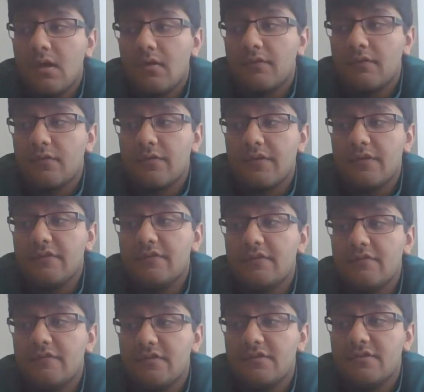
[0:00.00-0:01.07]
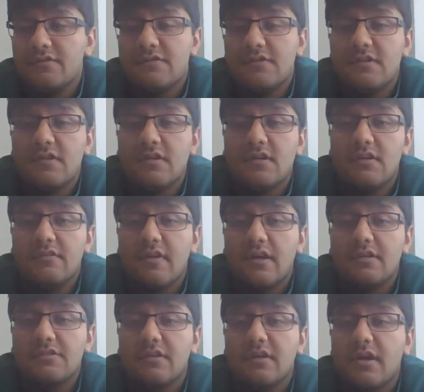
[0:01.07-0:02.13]
so this deficiency is
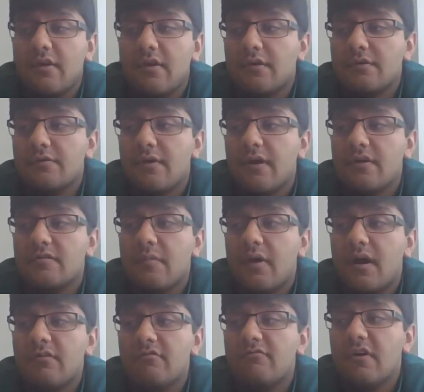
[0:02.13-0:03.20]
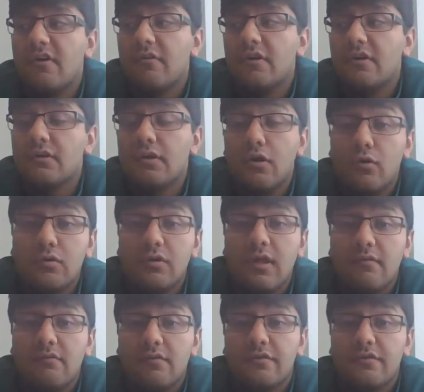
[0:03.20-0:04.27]
actually characterized by very low
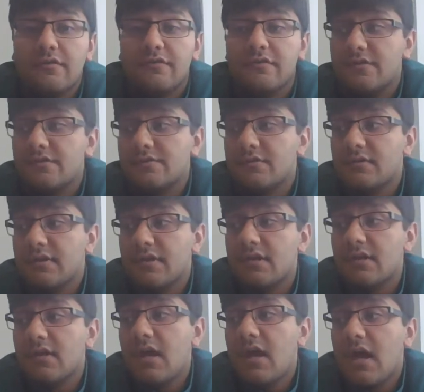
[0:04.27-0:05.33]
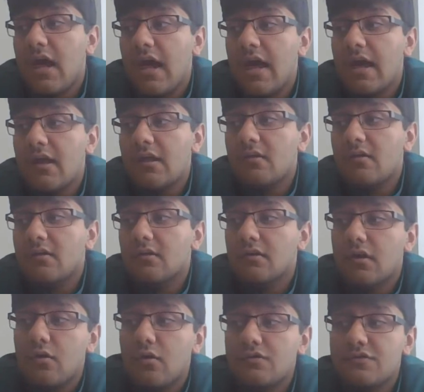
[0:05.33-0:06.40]
levels of citrulline and
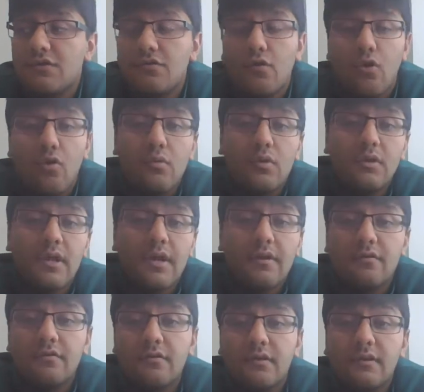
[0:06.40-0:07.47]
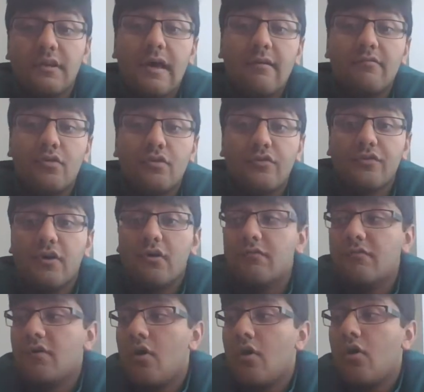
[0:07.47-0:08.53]
low to normal levels of
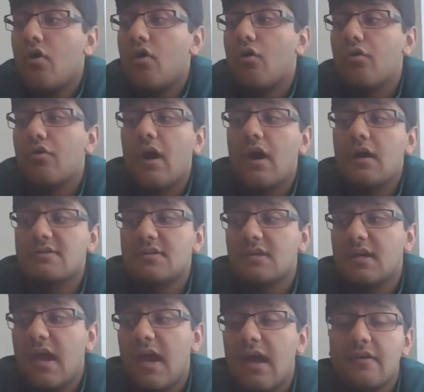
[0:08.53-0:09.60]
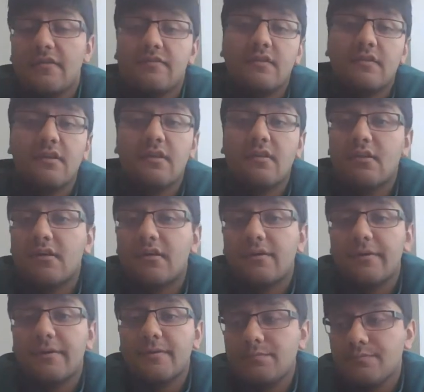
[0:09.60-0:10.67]
orotic acid in the
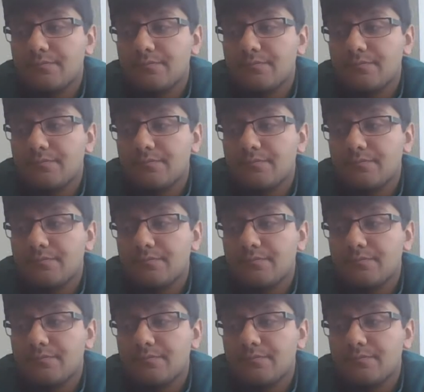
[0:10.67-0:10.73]
urine.